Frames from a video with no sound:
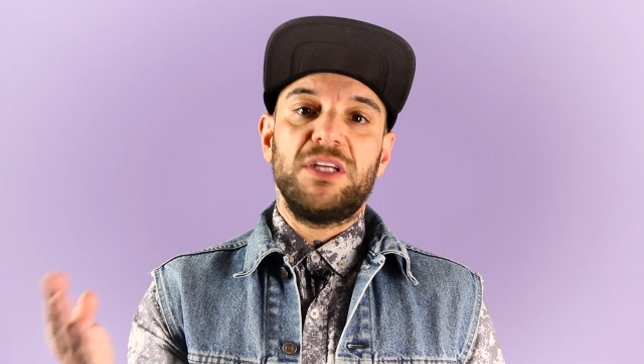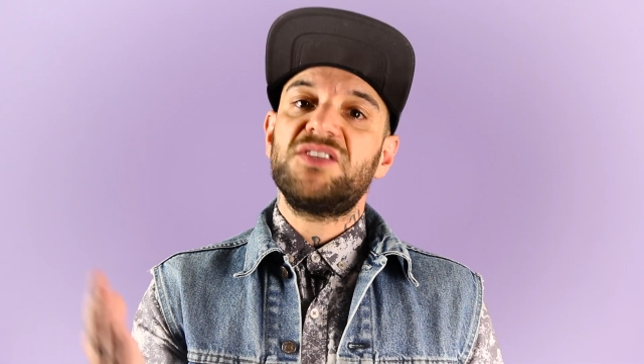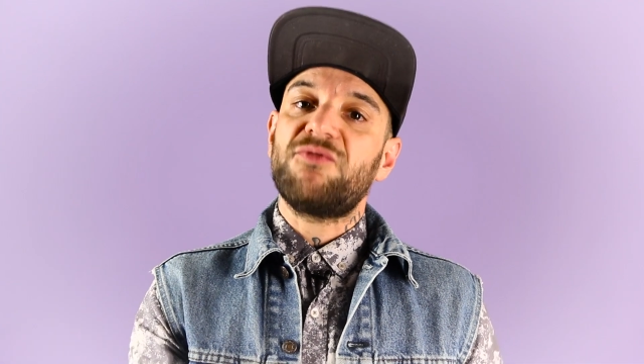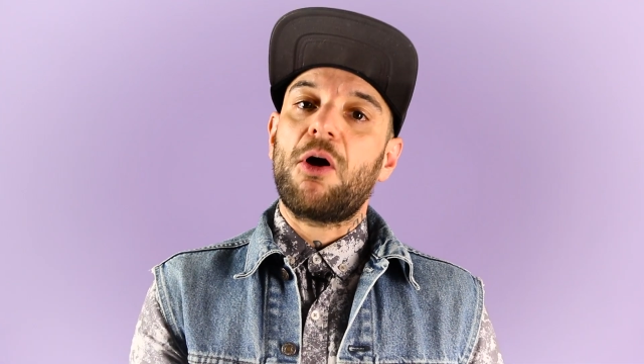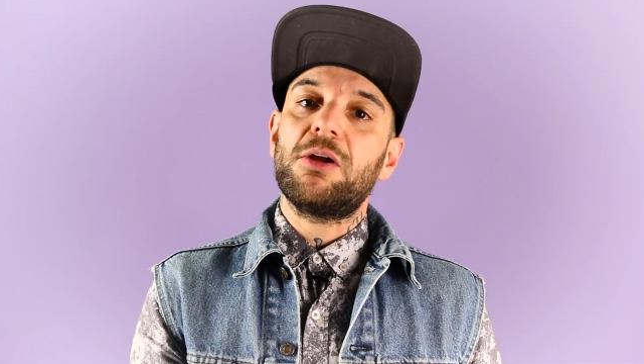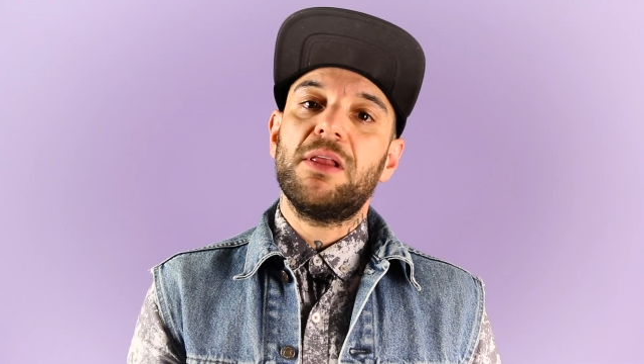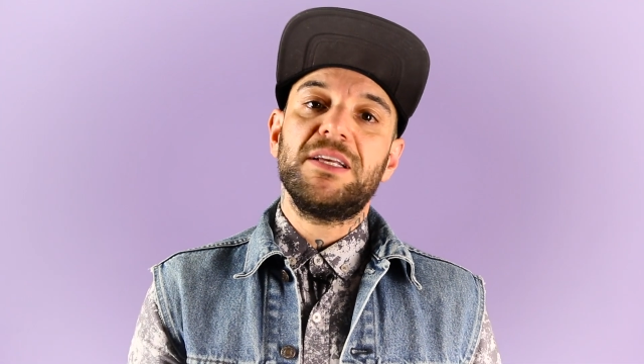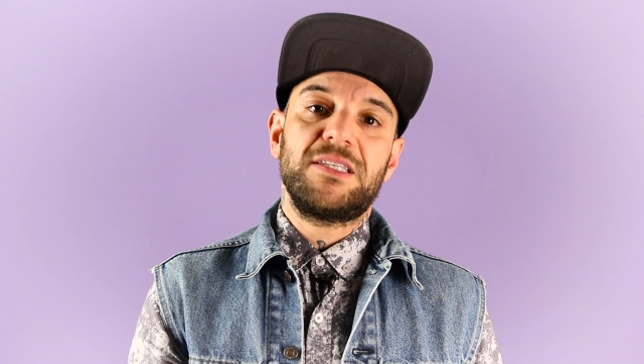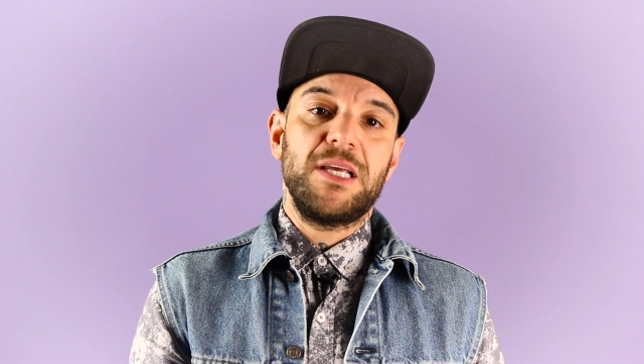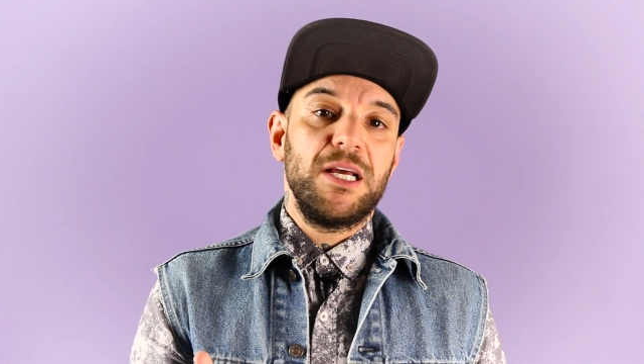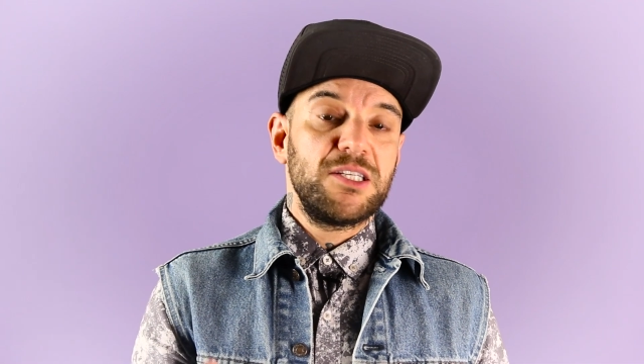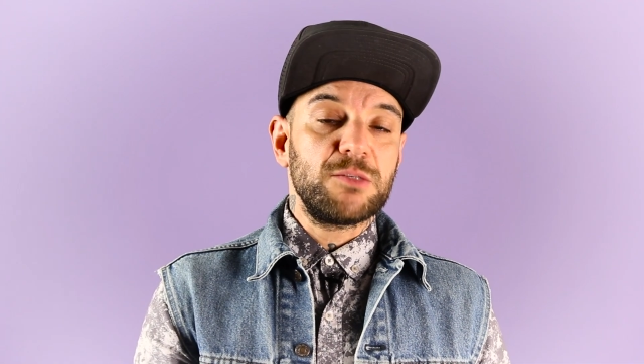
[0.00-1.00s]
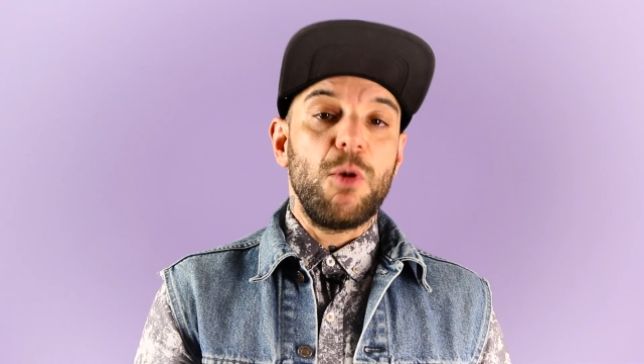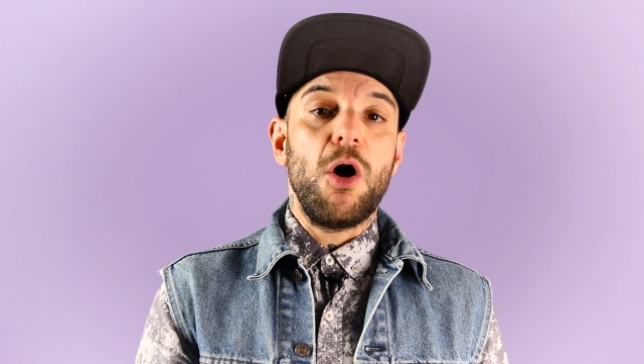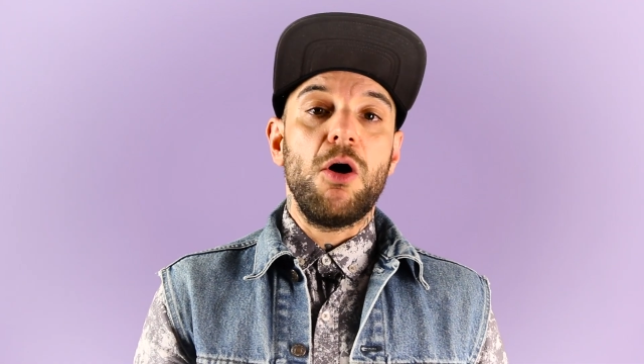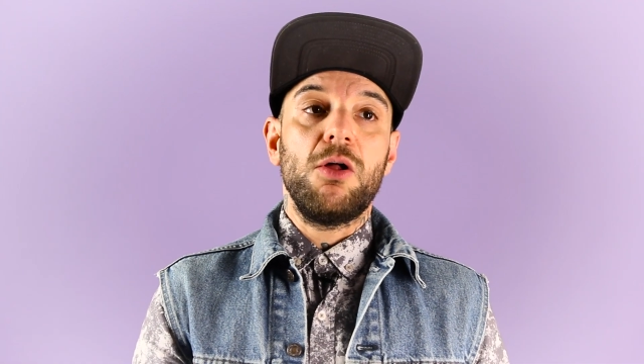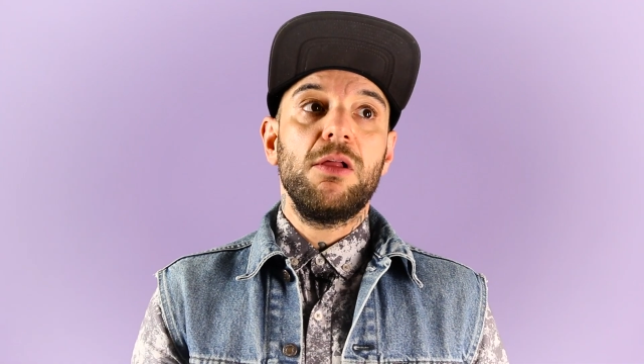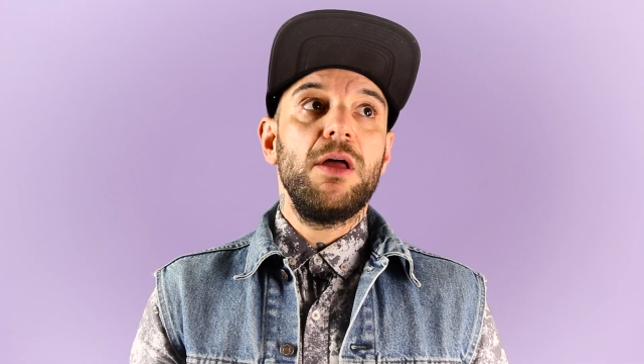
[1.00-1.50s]
that's far less
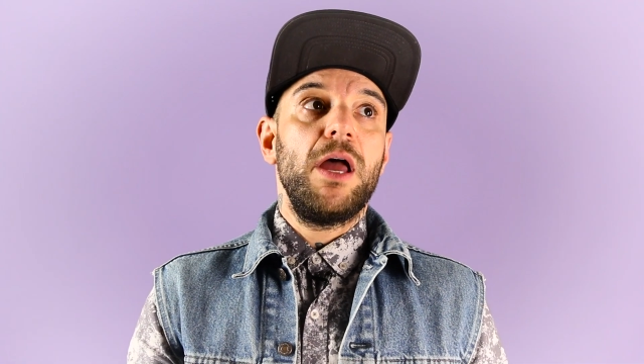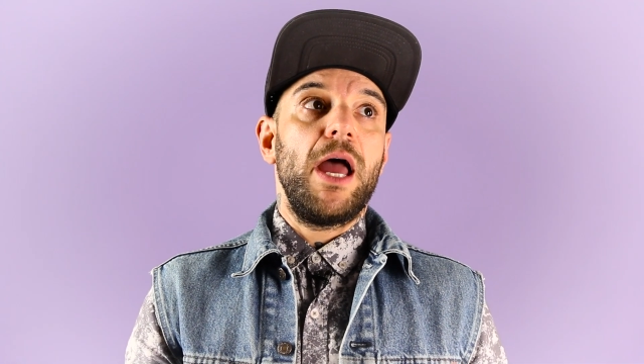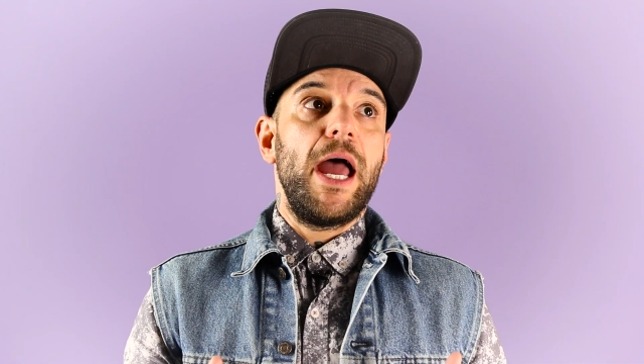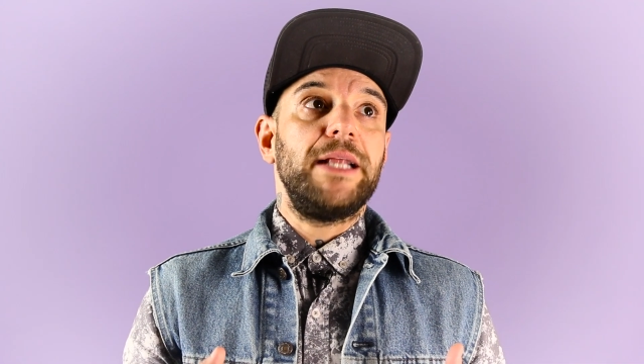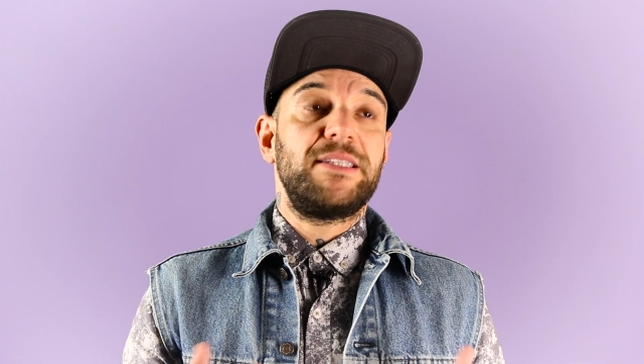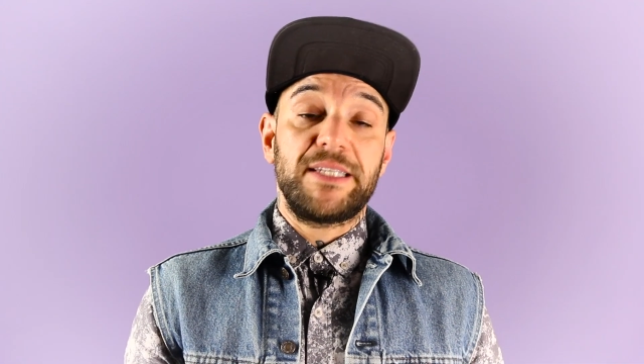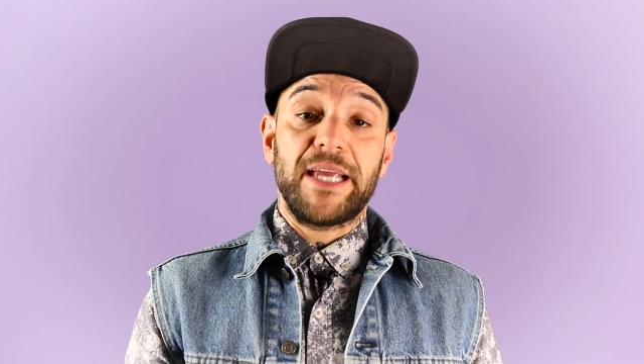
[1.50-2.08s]
small and